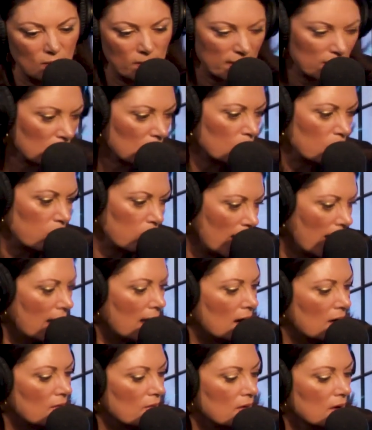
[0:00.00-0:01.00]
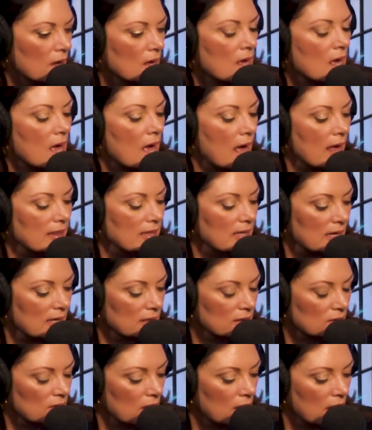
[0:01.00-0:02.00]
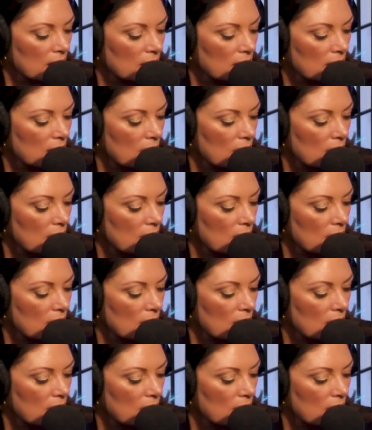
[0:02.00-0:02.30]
Oh my God, wow. And then I thought,